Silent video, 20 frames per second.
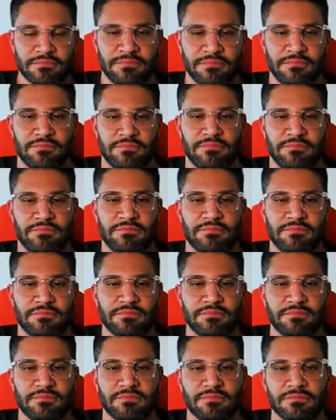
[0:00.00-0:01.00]

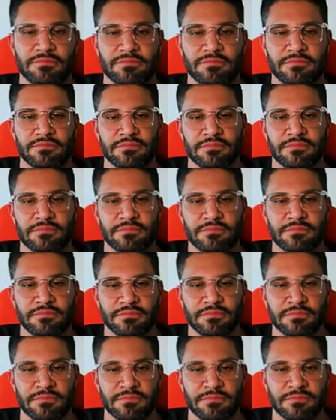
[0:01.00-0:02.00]

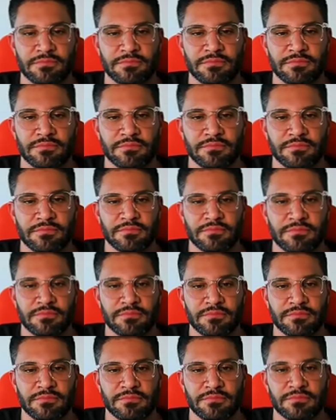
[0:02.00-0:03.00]

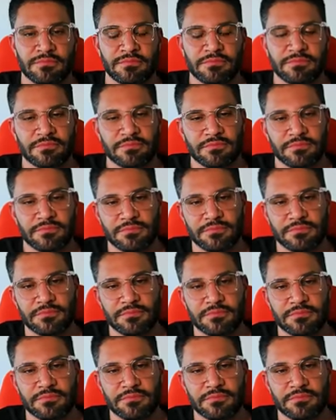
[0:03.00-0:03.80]
This person isn't speaking.